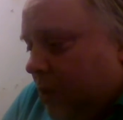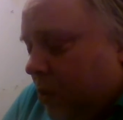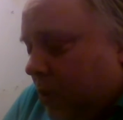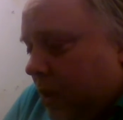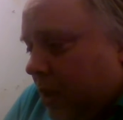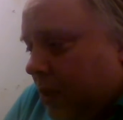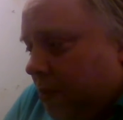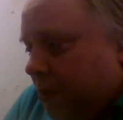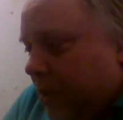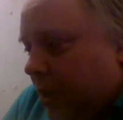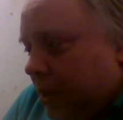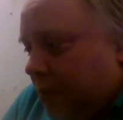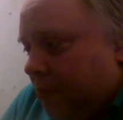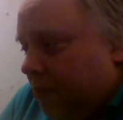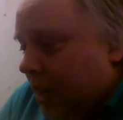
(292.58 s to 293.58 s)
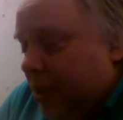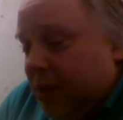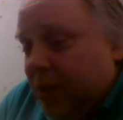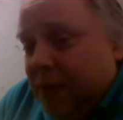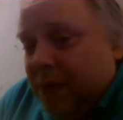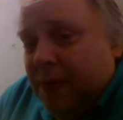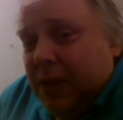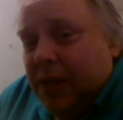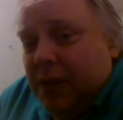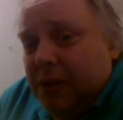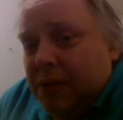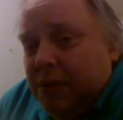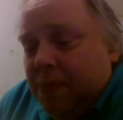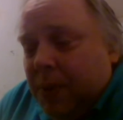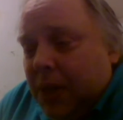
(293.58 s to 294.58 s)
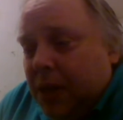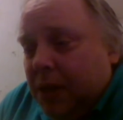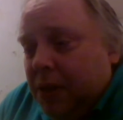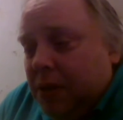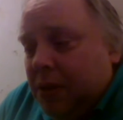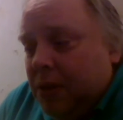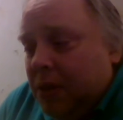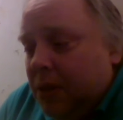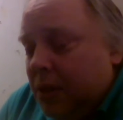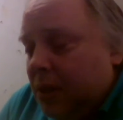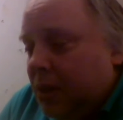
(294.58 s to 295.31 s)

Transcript: Twitter, but I couldn't find his page.